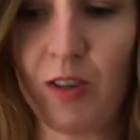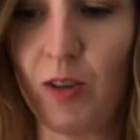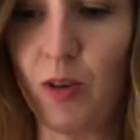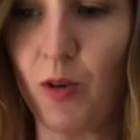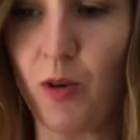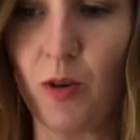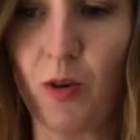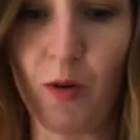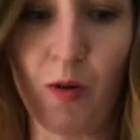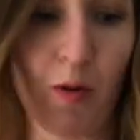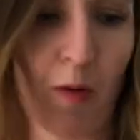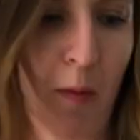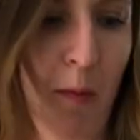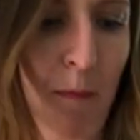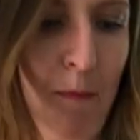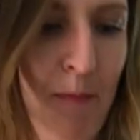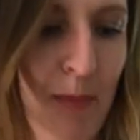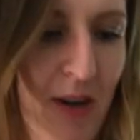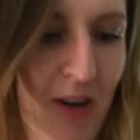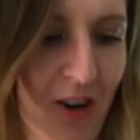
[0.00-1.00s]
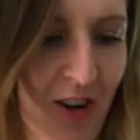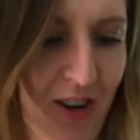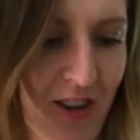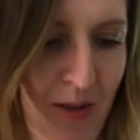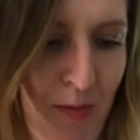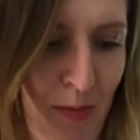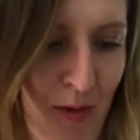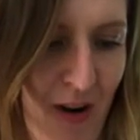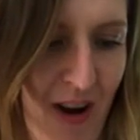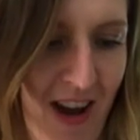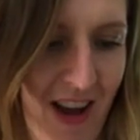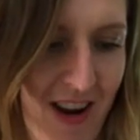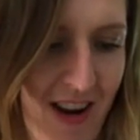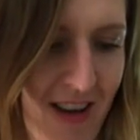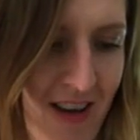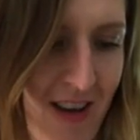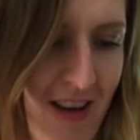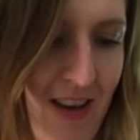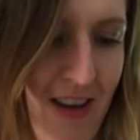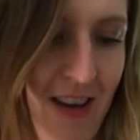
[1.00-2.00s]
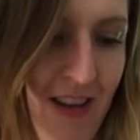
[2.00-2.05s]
to butter the bread